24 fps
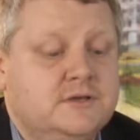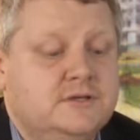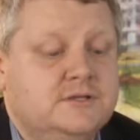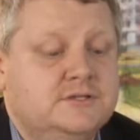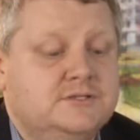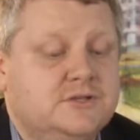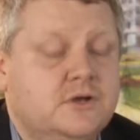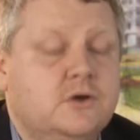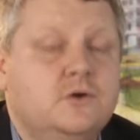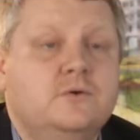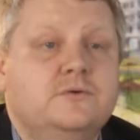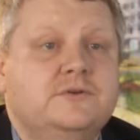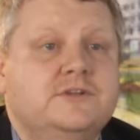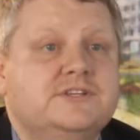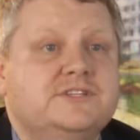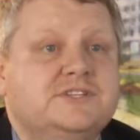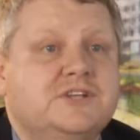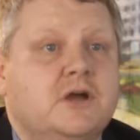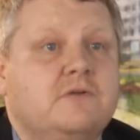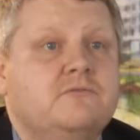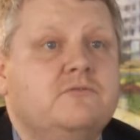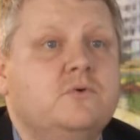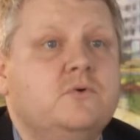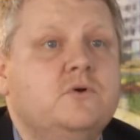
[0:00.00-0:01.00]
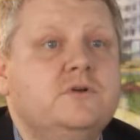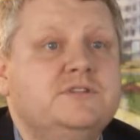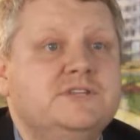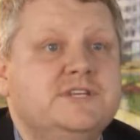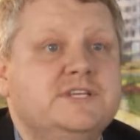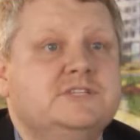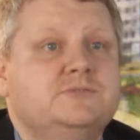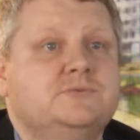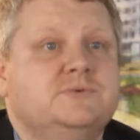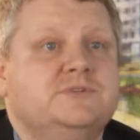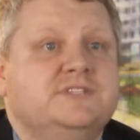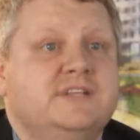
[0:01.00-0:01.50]
So Discovery World
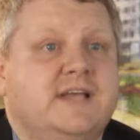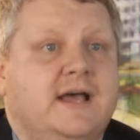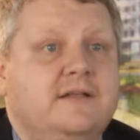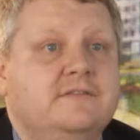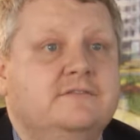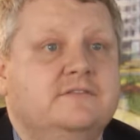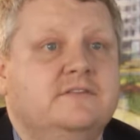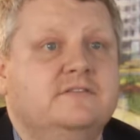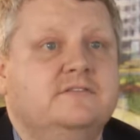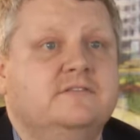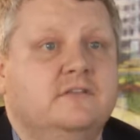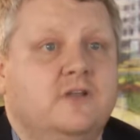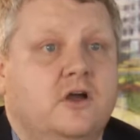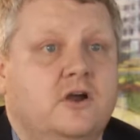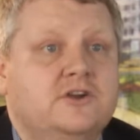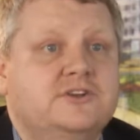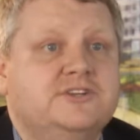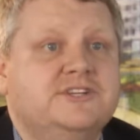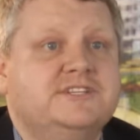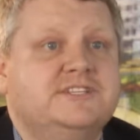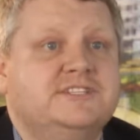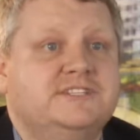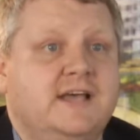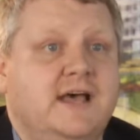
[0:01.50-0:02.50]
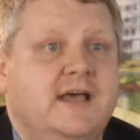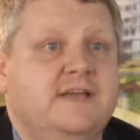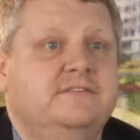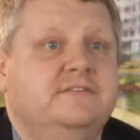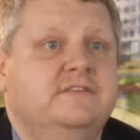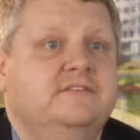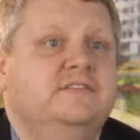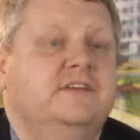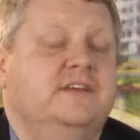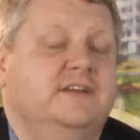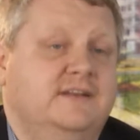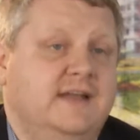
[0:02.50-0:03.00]
is Wisconsin's largest science
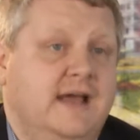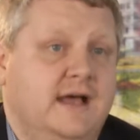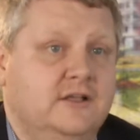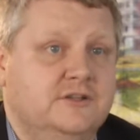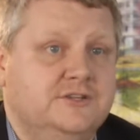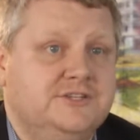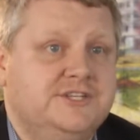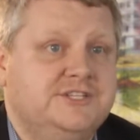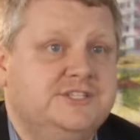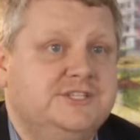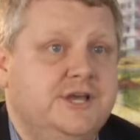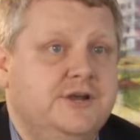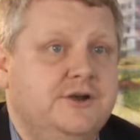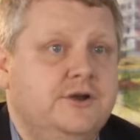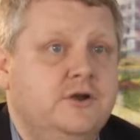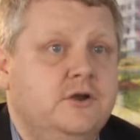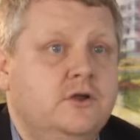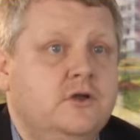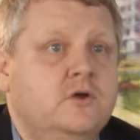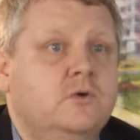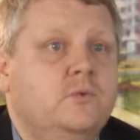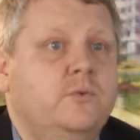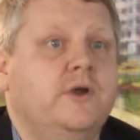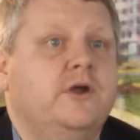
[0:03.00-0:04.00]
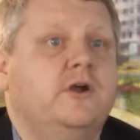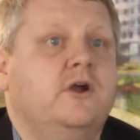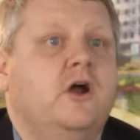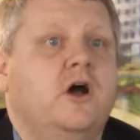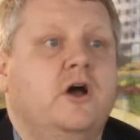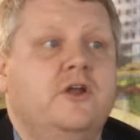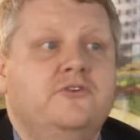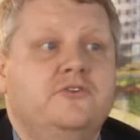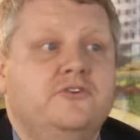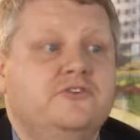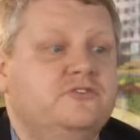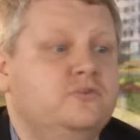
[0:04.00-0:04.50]
and technology center. We are one
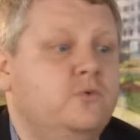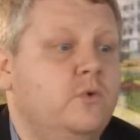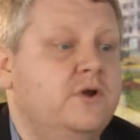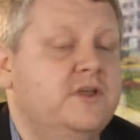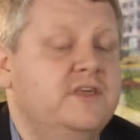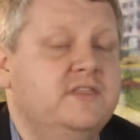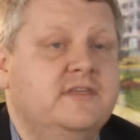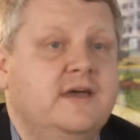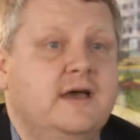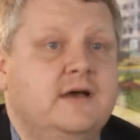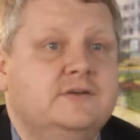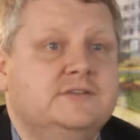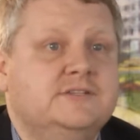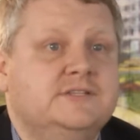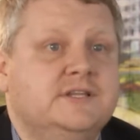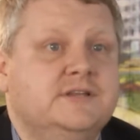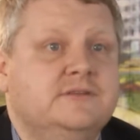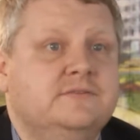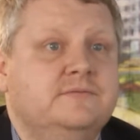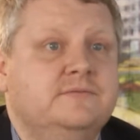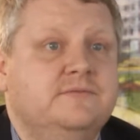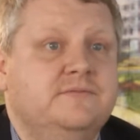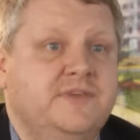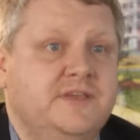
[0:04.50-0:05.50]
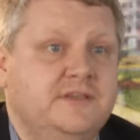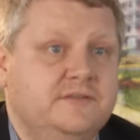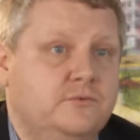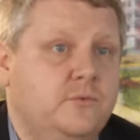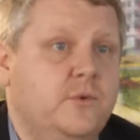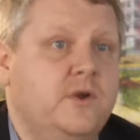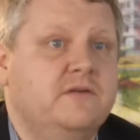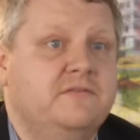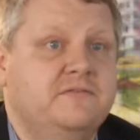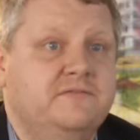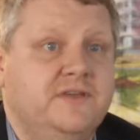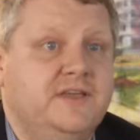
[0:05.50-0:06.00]
hundred twenty thousand
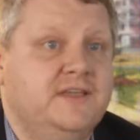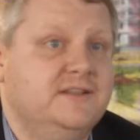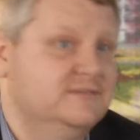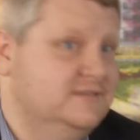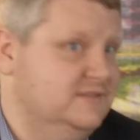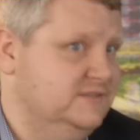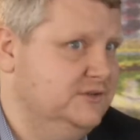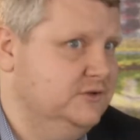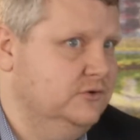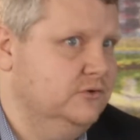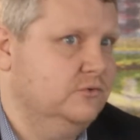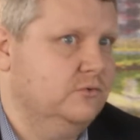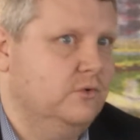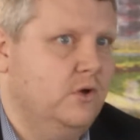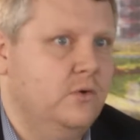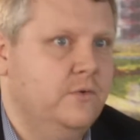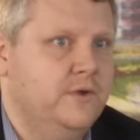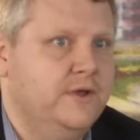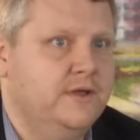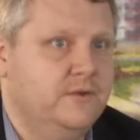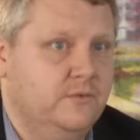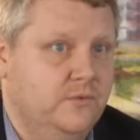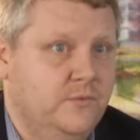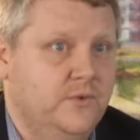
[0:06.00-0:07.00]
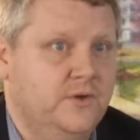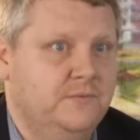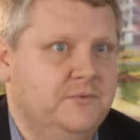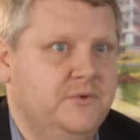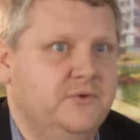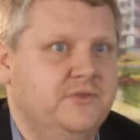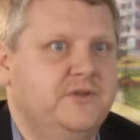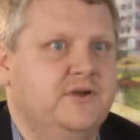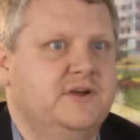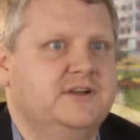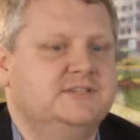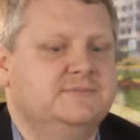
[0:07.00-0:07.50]
square feet and still growing, and we will be
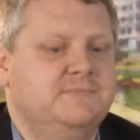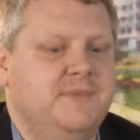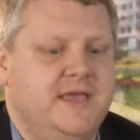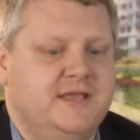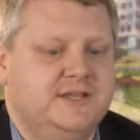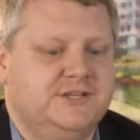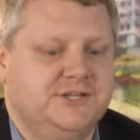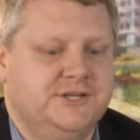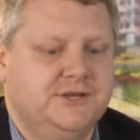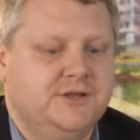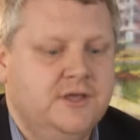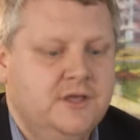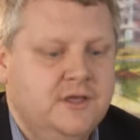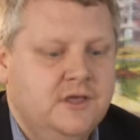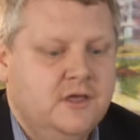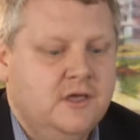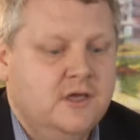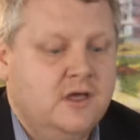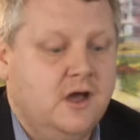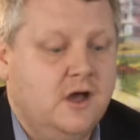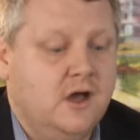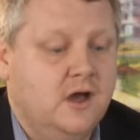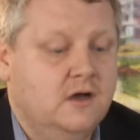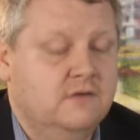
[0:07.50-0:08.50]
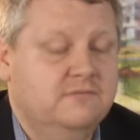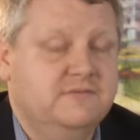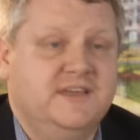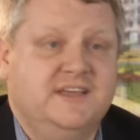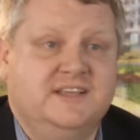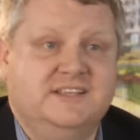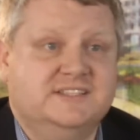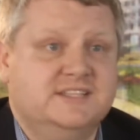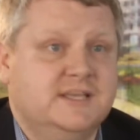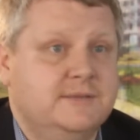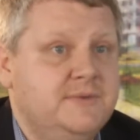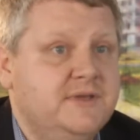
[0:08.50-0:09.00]
with our expansion, of
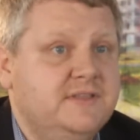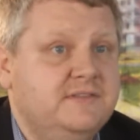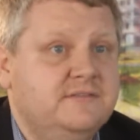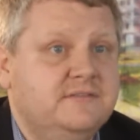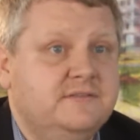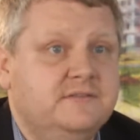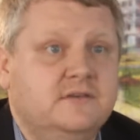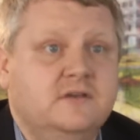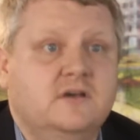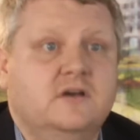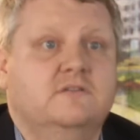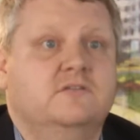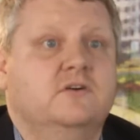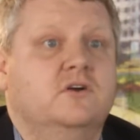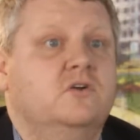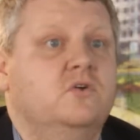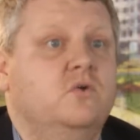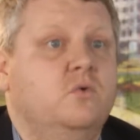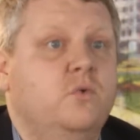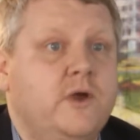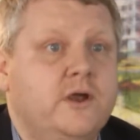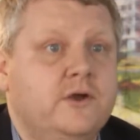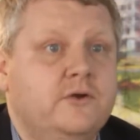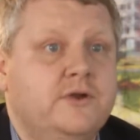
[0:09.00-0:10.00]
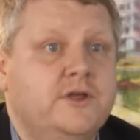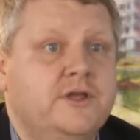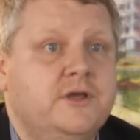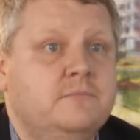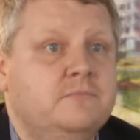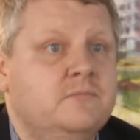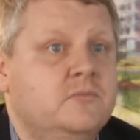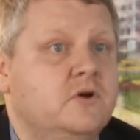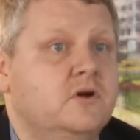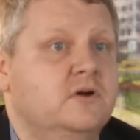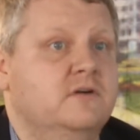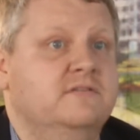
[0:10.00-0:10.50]
exhibits, of
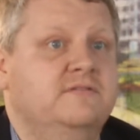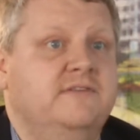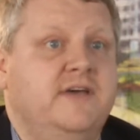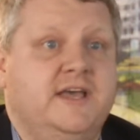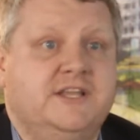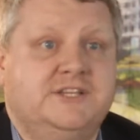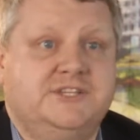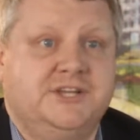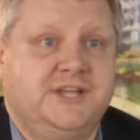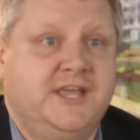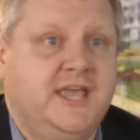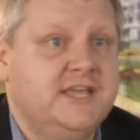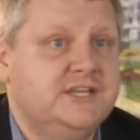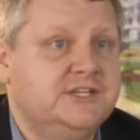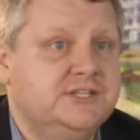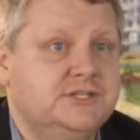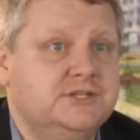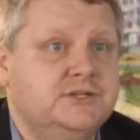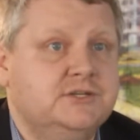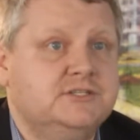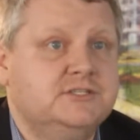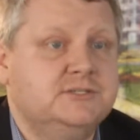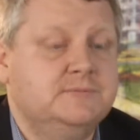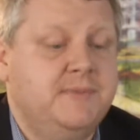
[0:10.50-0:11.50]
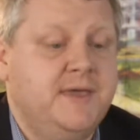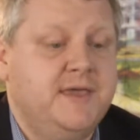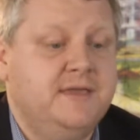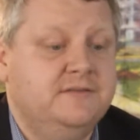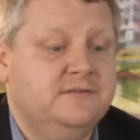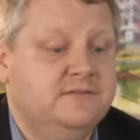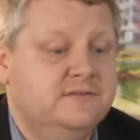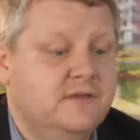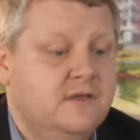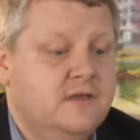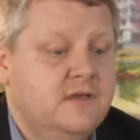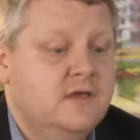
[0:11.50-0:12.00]
aquarium, of educational
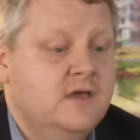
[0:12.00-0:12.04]
space.